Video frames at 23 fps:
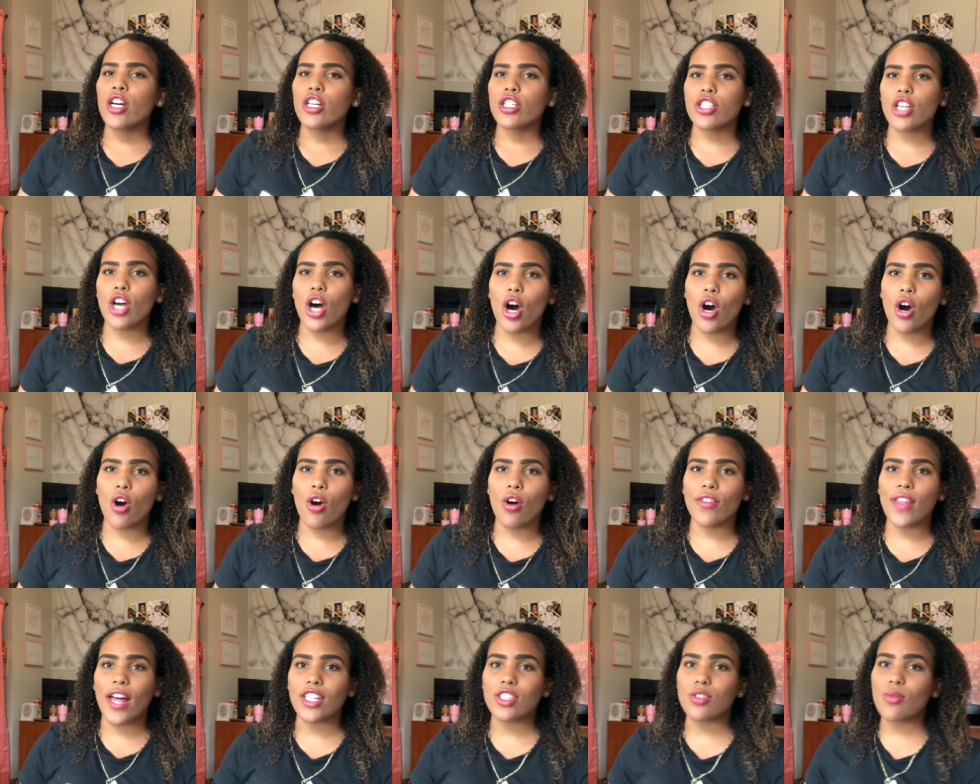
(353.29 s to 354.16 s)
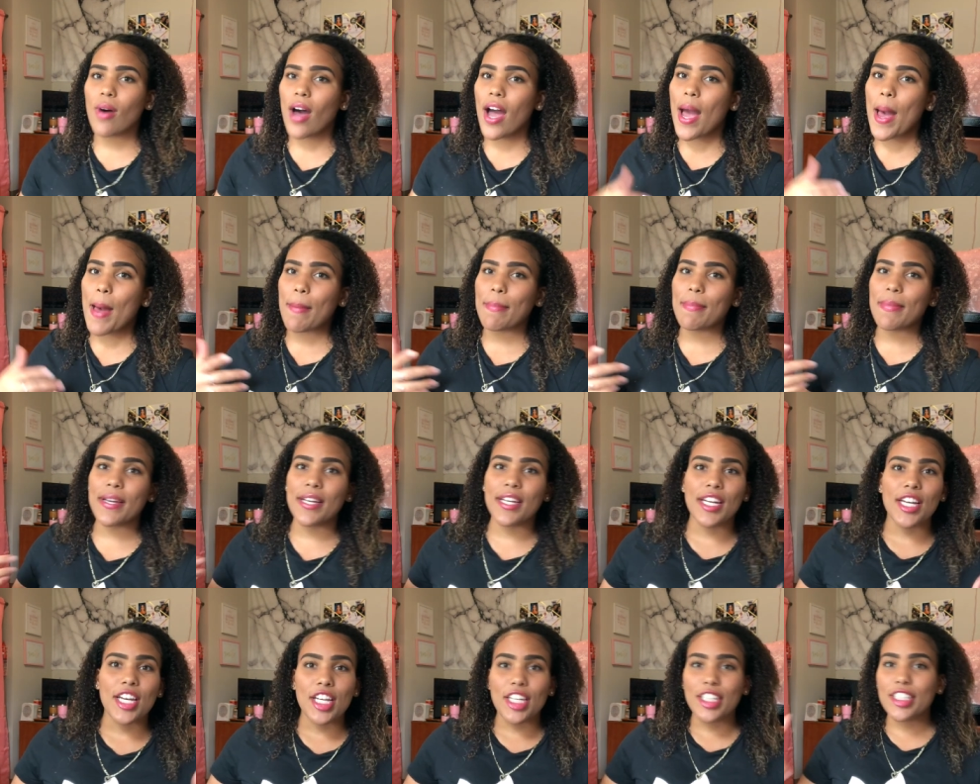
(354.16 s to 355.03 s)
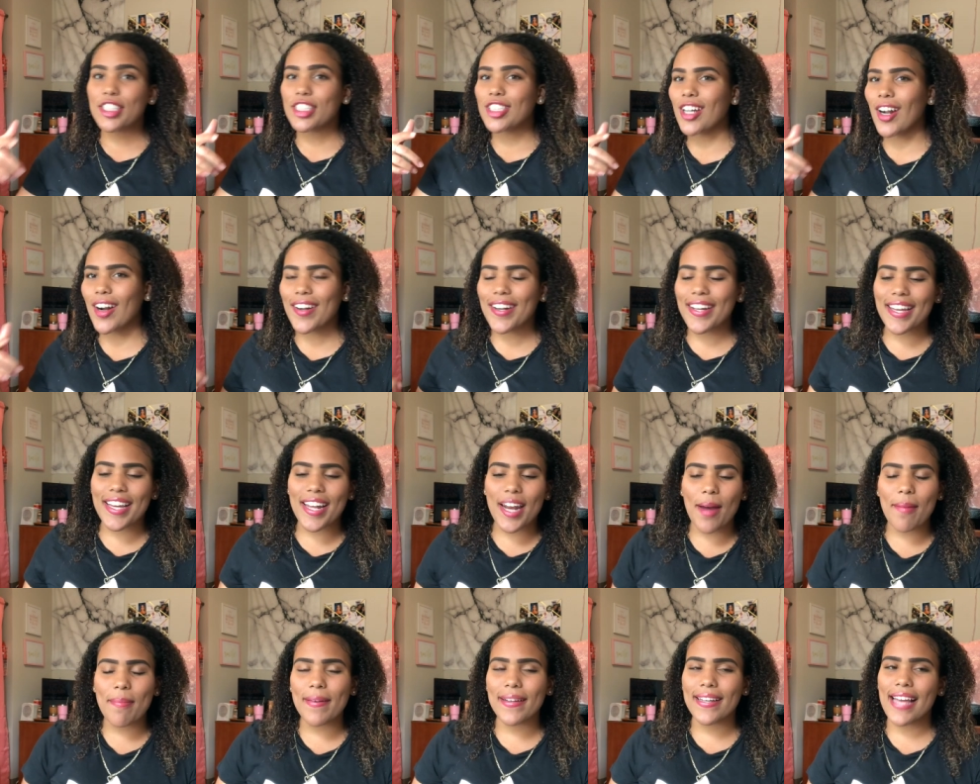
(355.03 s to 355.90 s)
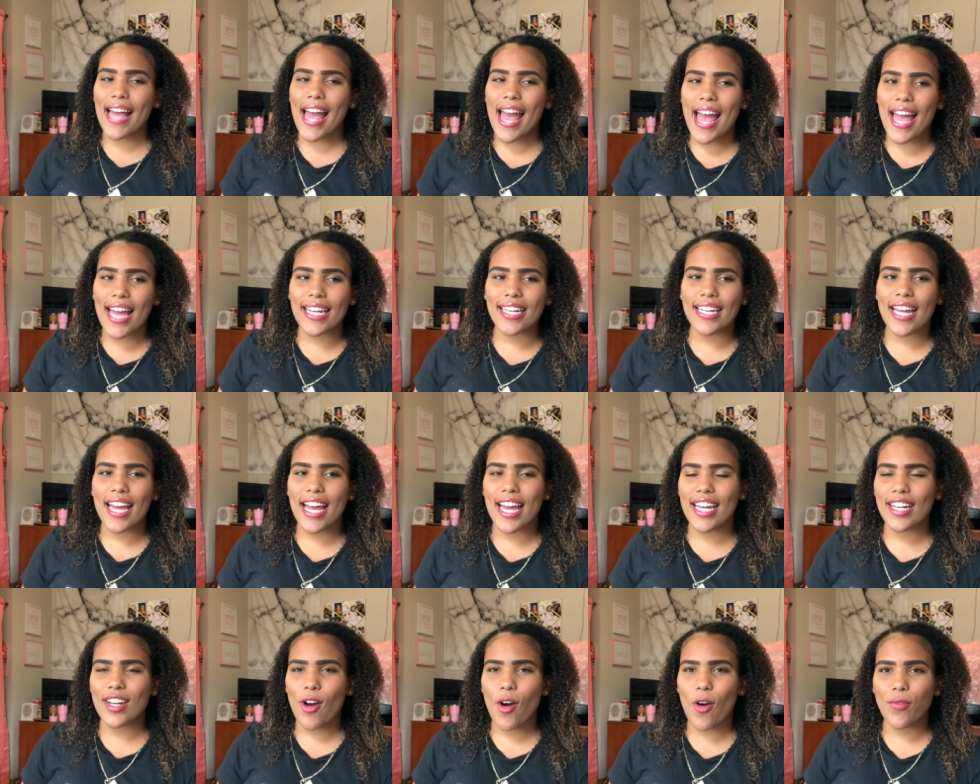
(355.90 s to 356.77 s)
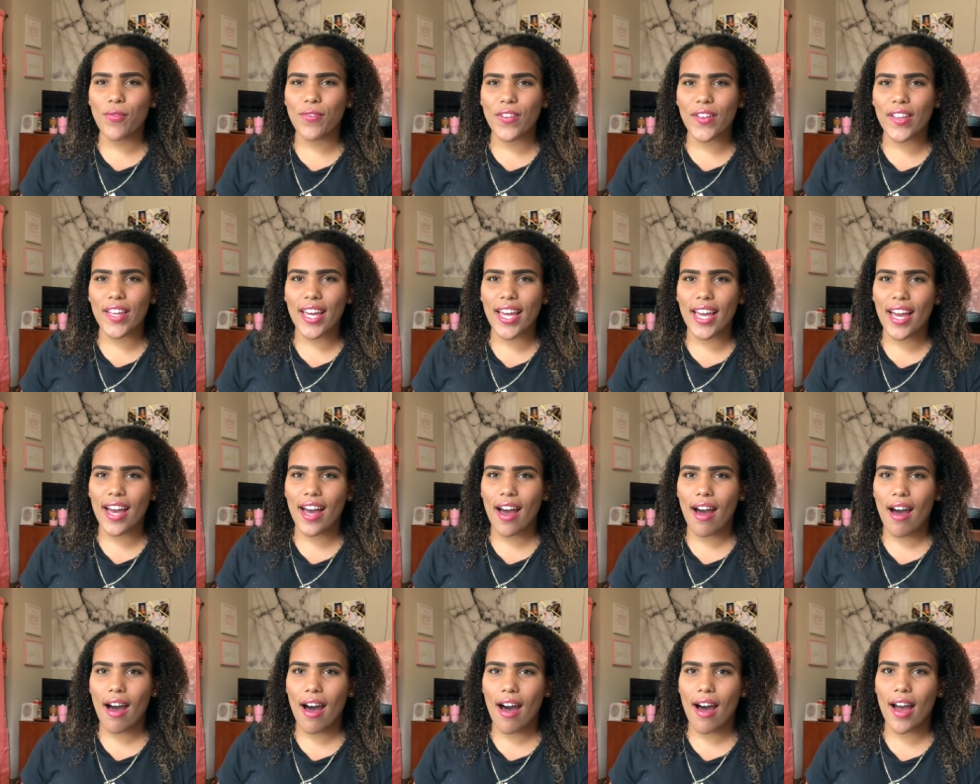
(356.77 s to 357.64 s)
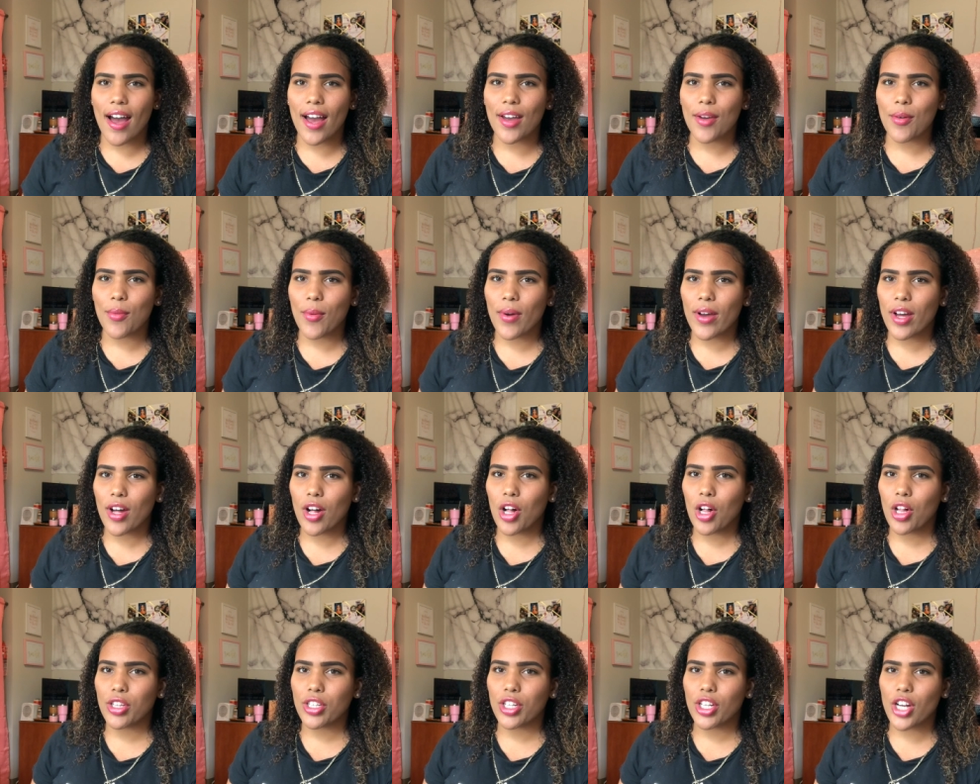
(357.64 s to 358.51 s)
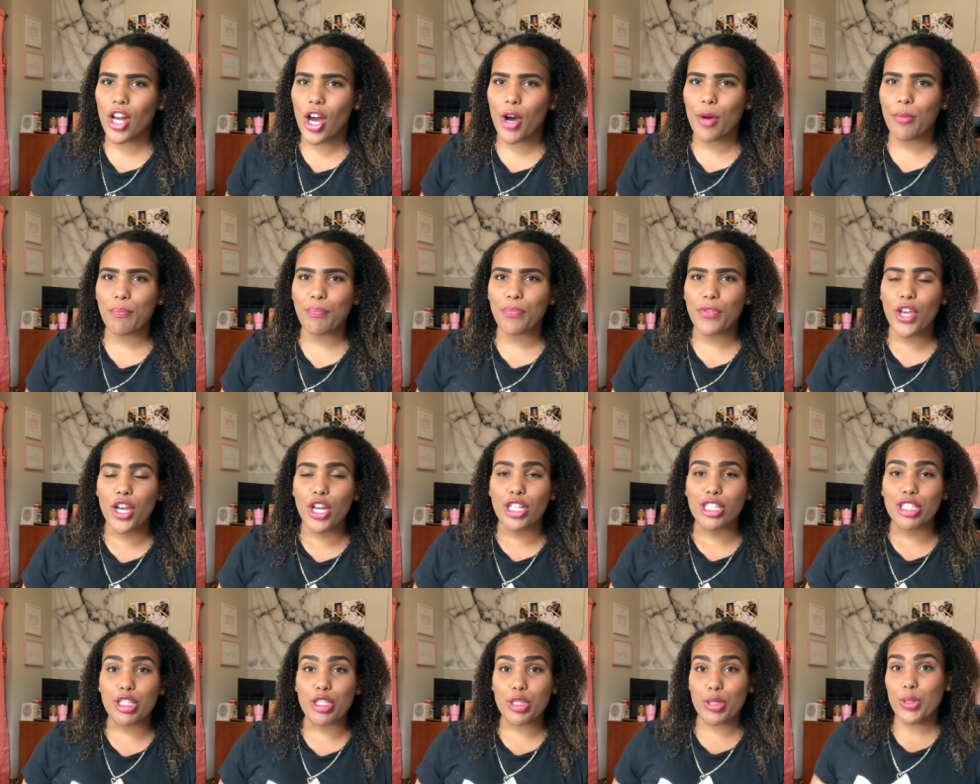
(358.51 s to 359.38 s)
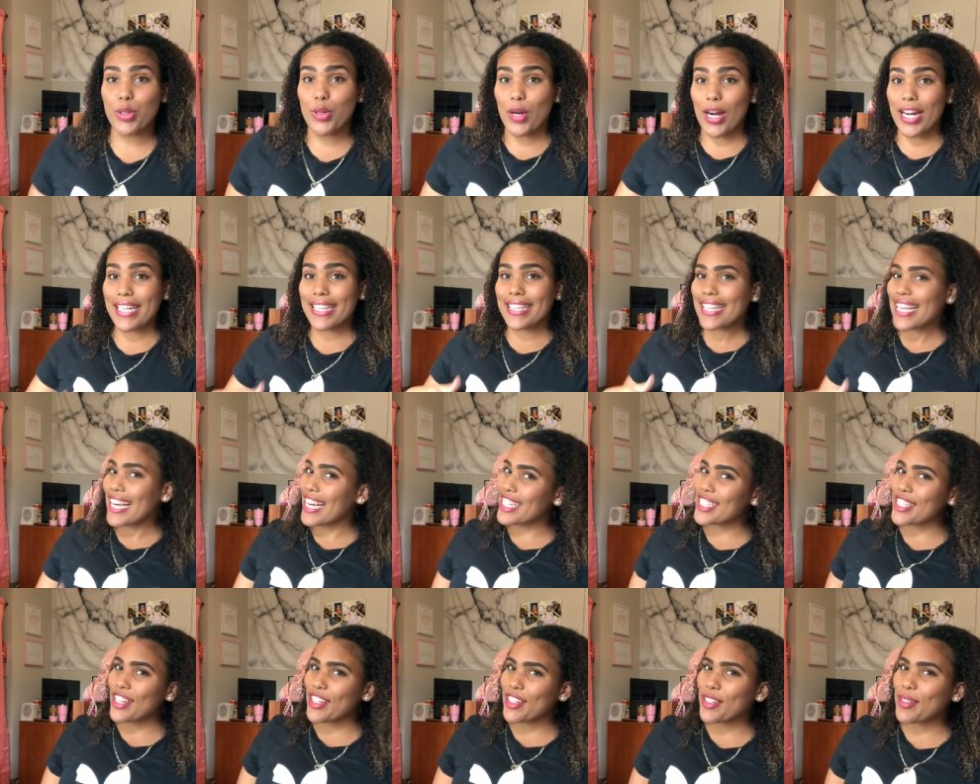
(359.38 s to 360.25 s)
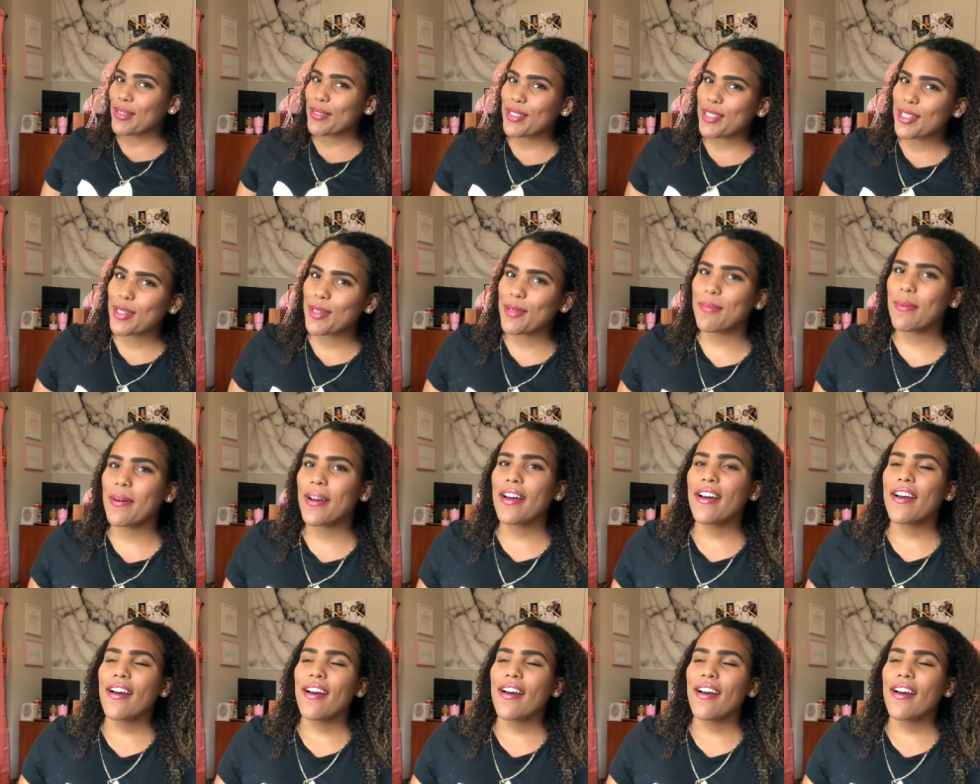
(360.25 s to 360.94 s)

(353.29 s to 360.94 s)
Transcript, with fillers: so that's why I'm starting it up again and hopefully I will, you know, do great things on YouTube.